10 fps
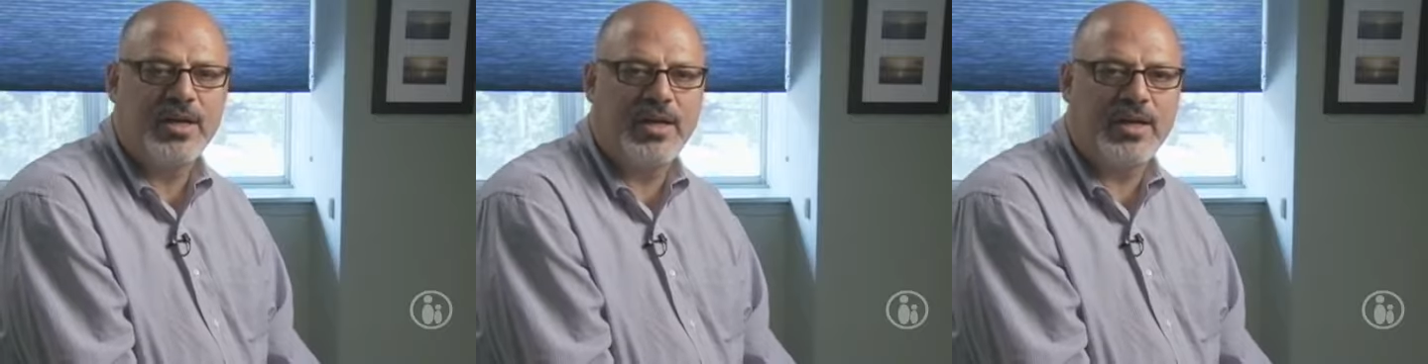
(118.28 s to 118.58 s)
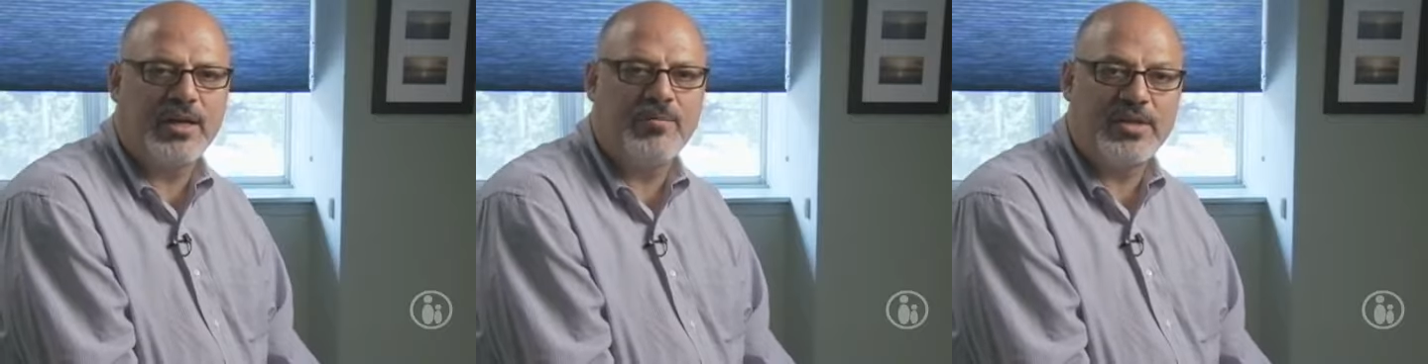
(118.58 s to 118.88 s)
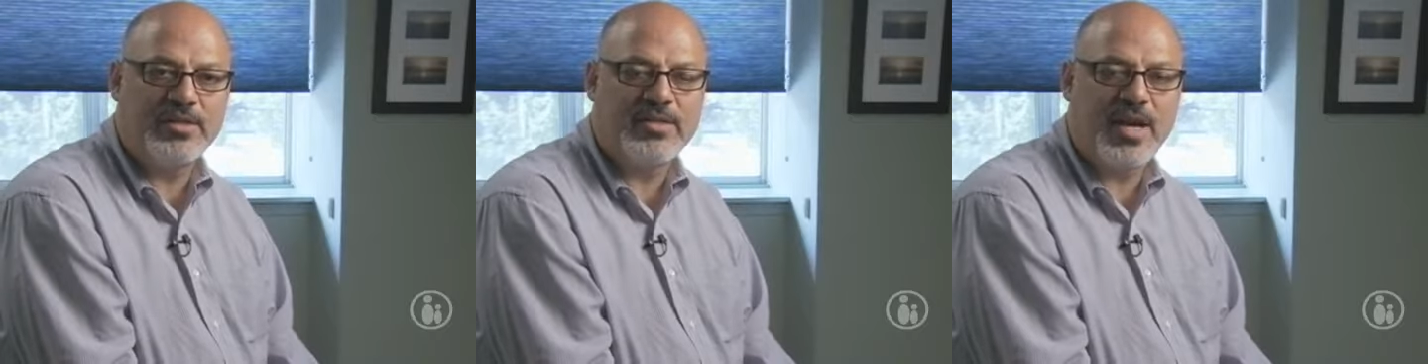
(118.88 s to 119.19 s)
It can be
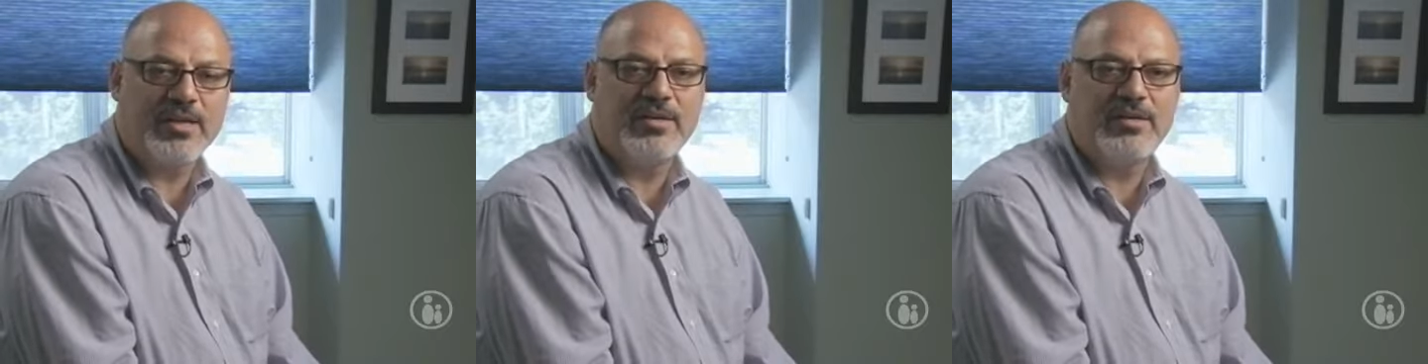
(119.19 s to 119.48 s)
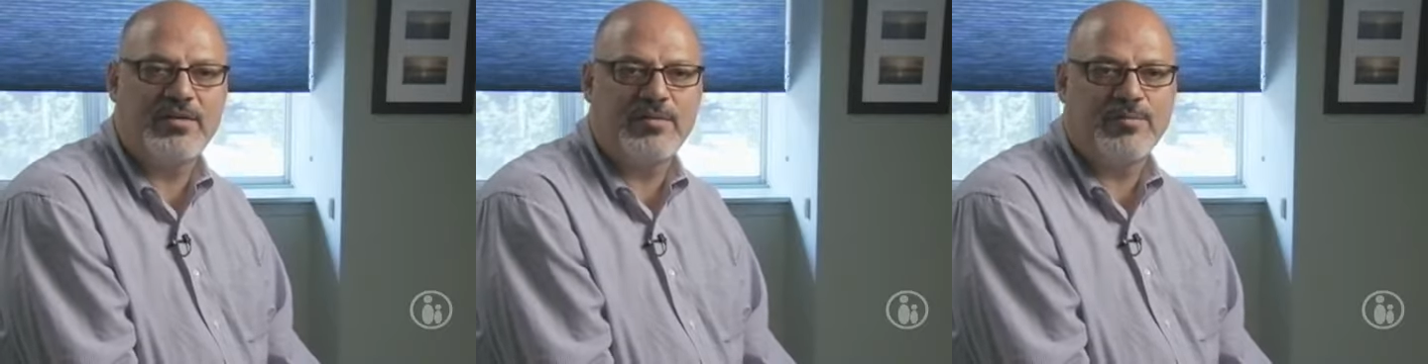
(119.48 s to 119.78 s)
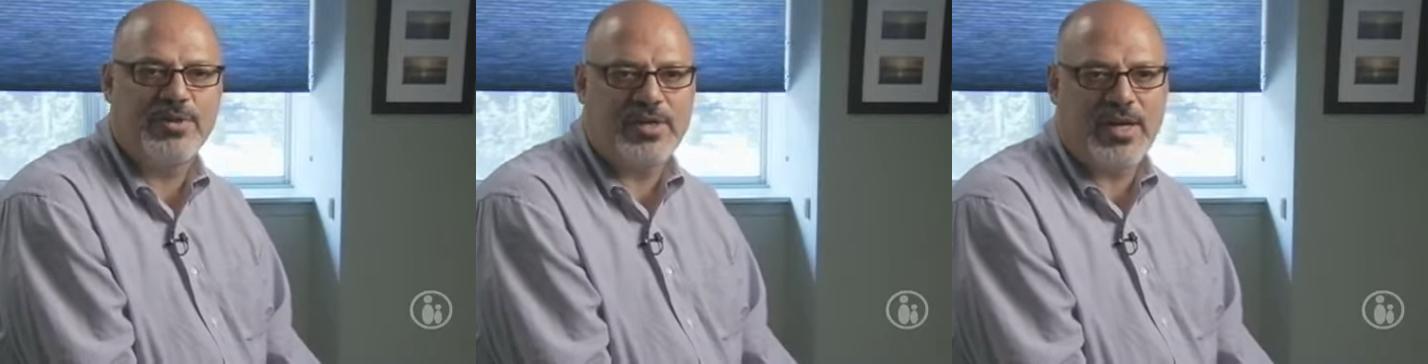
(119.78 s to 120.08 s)
detected
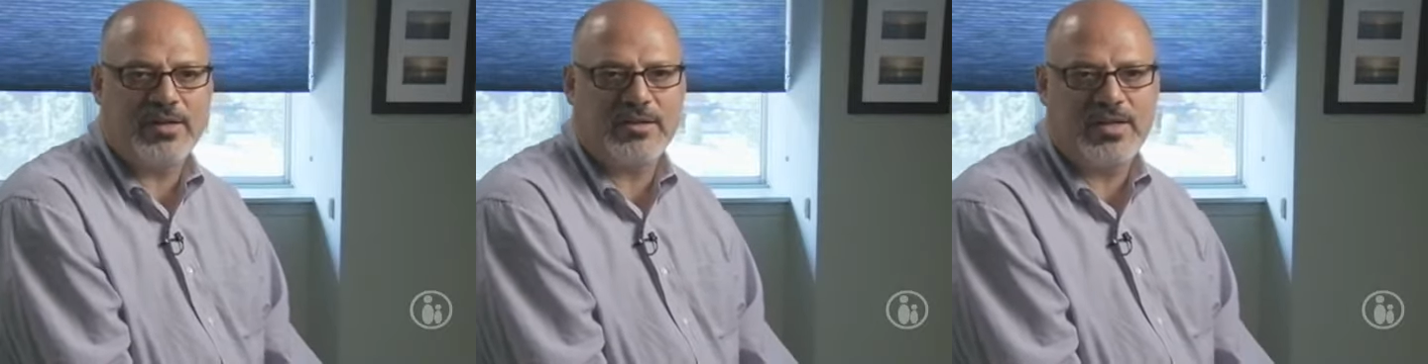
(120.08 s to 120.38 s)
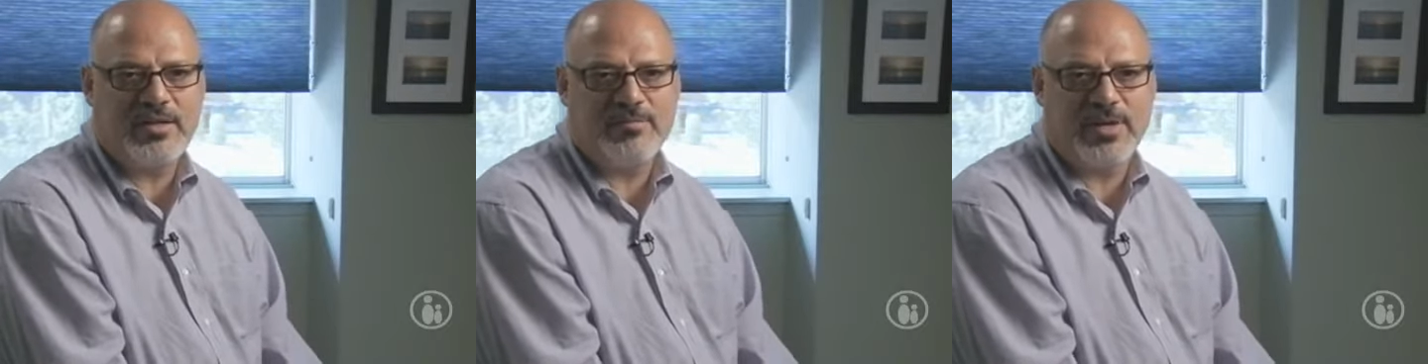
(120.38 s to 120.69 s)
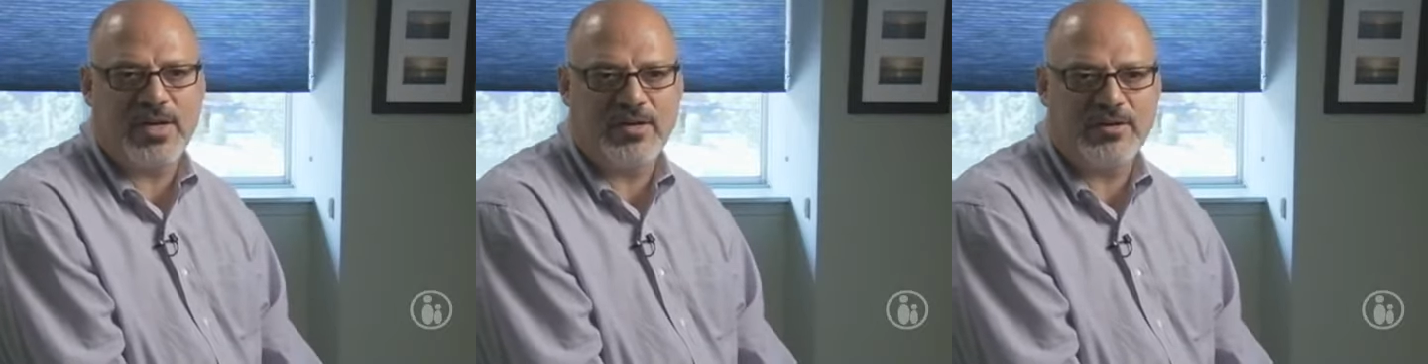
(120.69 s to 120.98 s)
prenatally
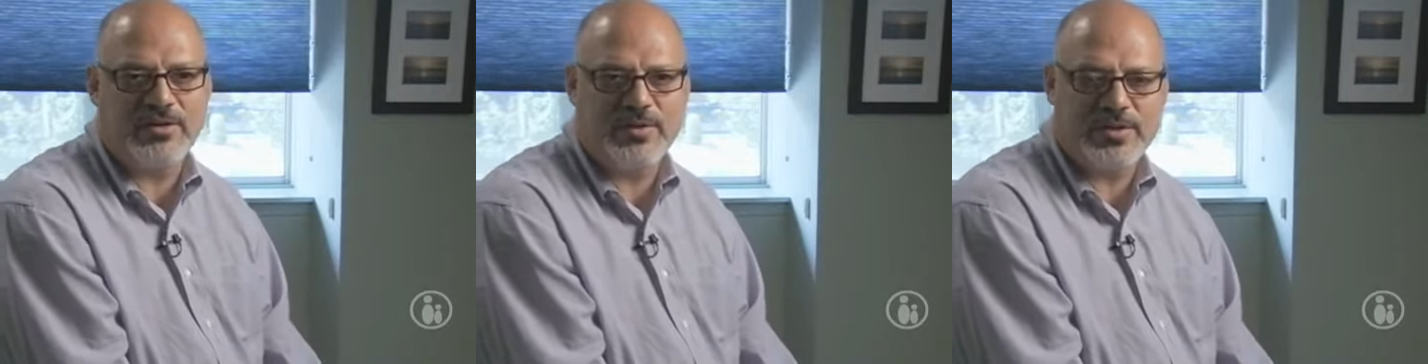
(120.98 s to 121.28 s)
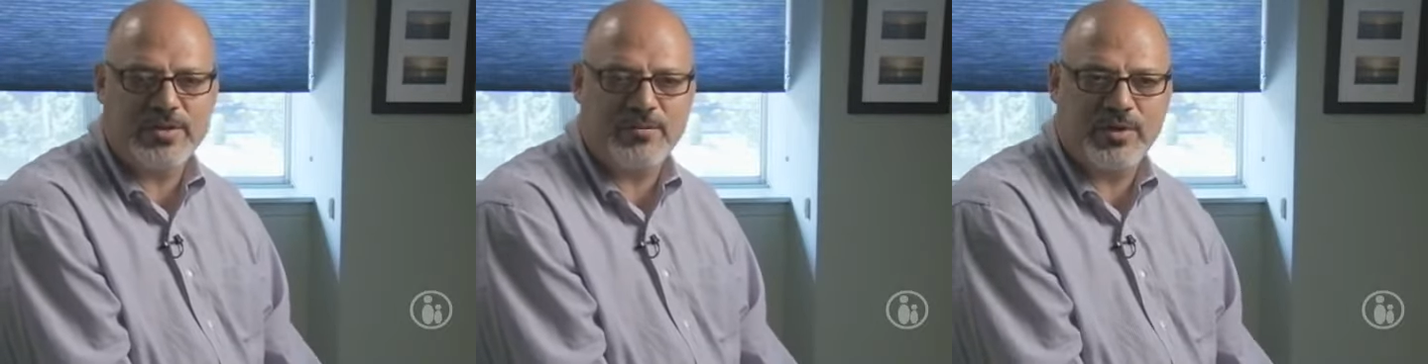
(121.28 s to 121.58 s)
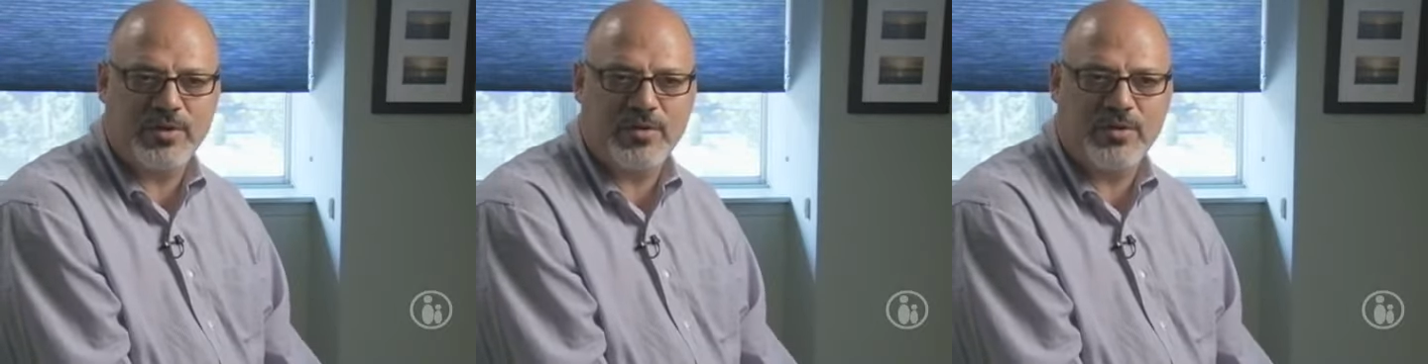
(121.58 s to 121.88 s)
by doing
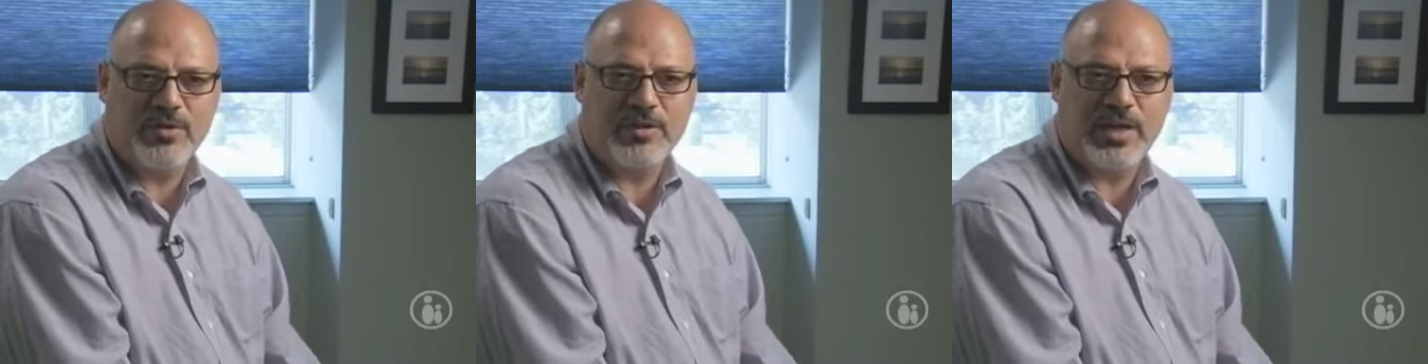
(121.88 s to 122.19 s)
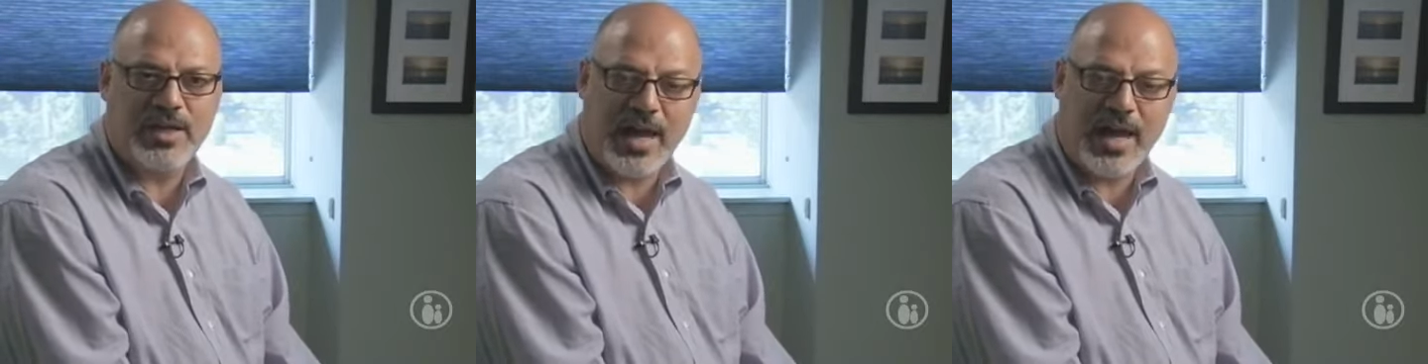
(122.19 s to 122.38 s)
something called an